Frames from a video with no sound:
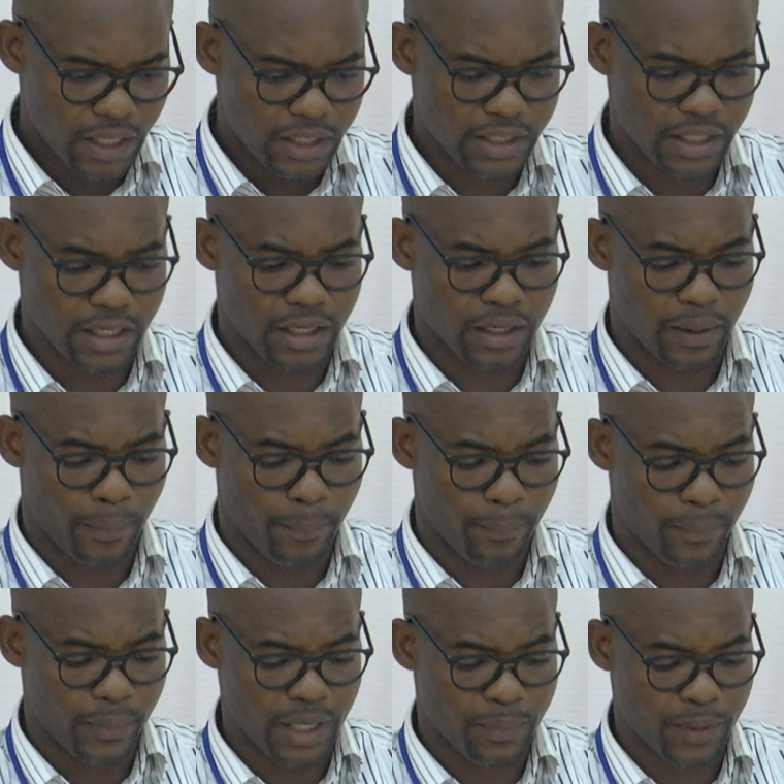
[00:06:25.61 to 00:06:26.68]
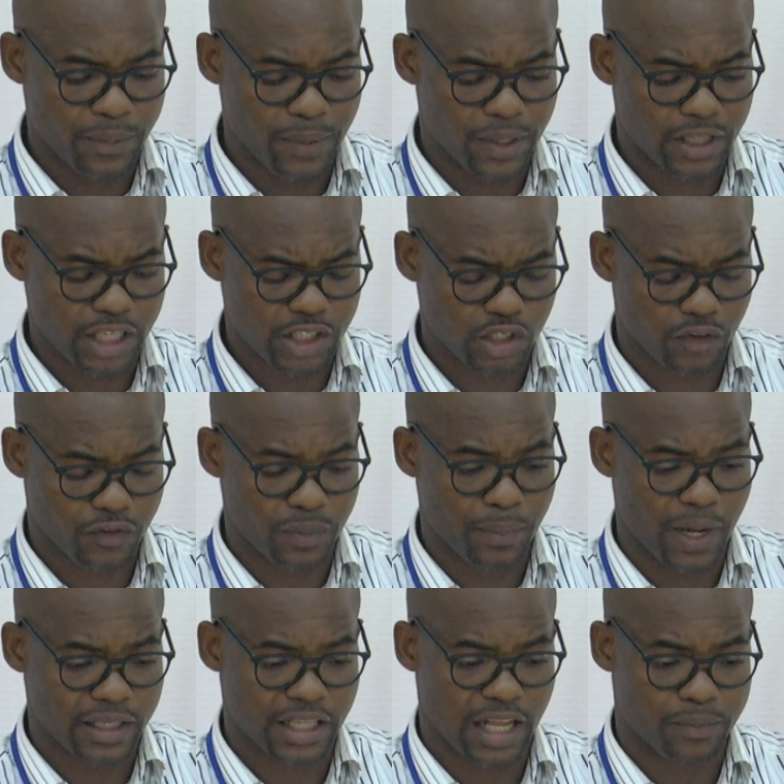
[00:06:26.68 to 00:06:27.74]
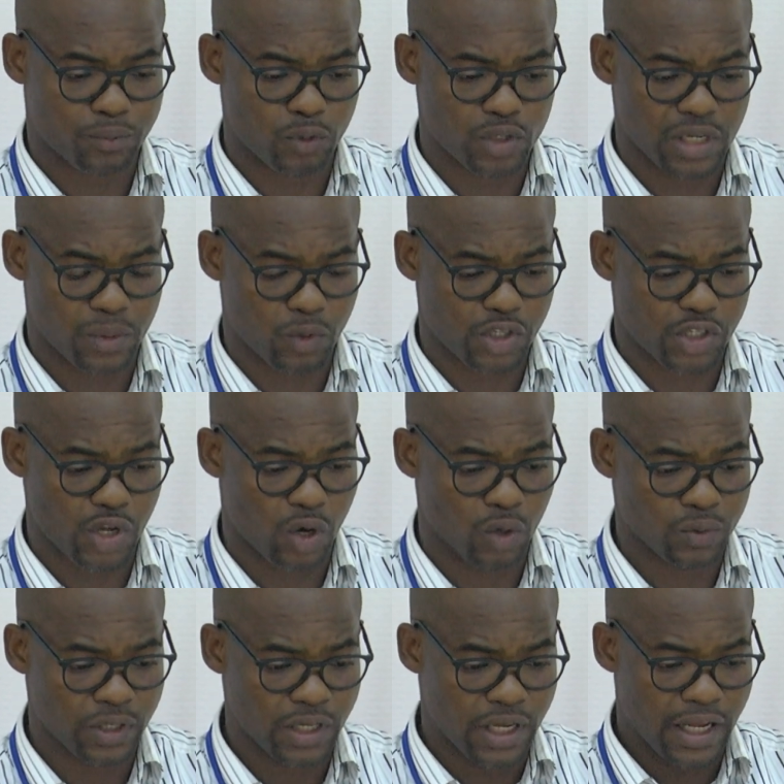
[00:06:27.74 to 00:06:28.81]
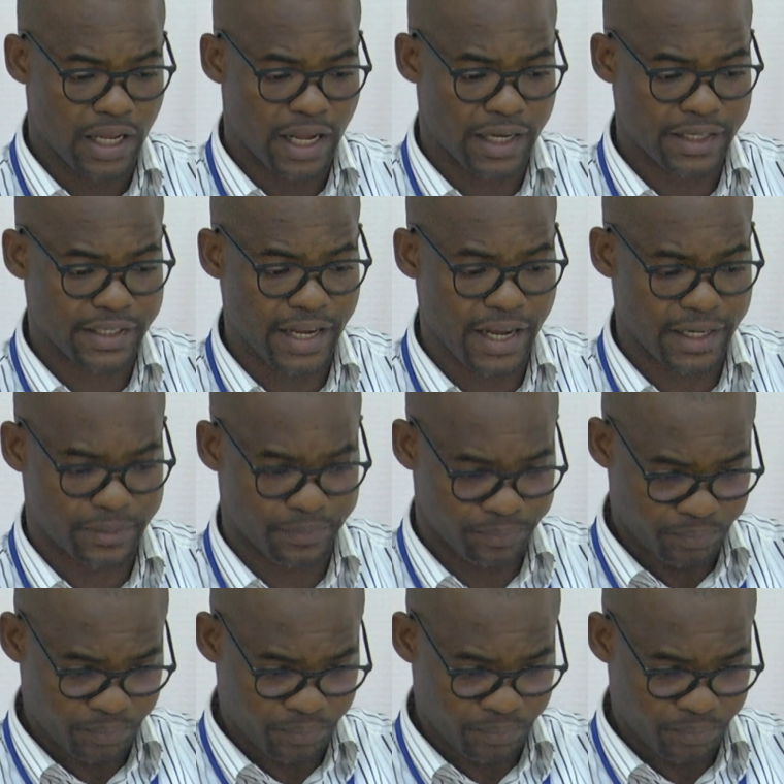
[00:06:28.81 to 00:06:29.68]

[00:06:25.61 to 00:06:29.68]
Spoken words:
The implementation of the MATLAB program was done, and then